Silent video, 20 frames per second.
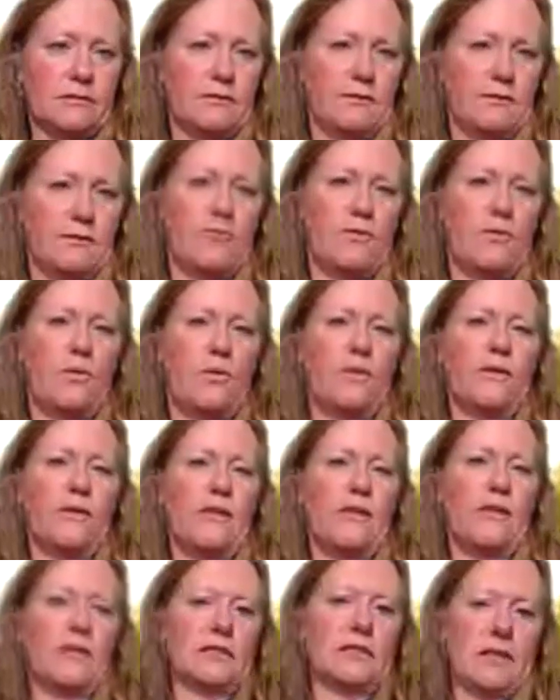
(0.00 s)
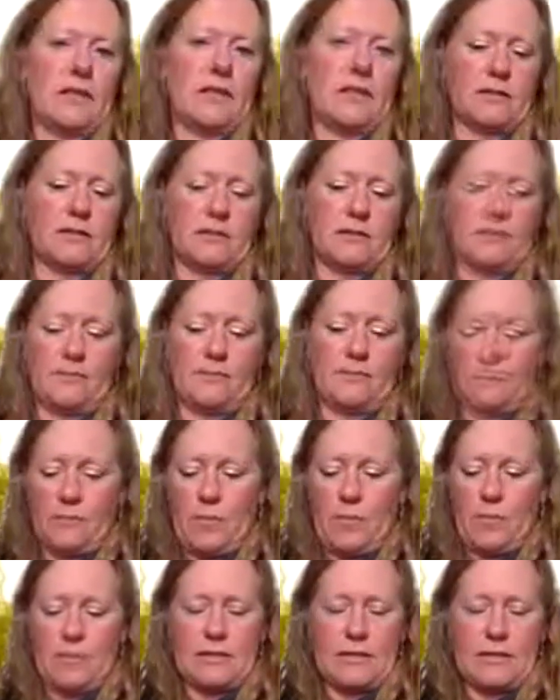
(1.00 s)
for that
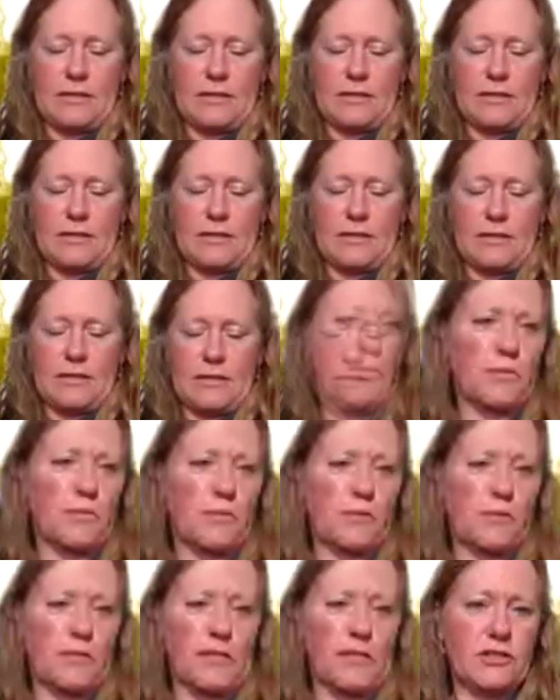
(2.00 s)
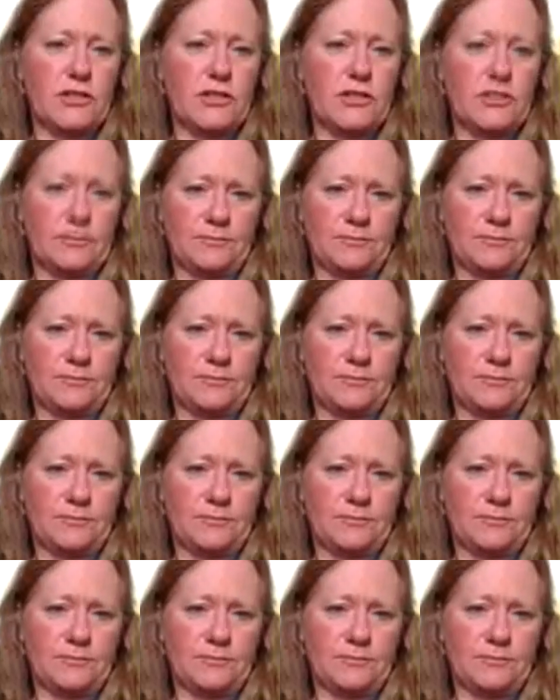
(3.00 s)
pesticide and the crop combination.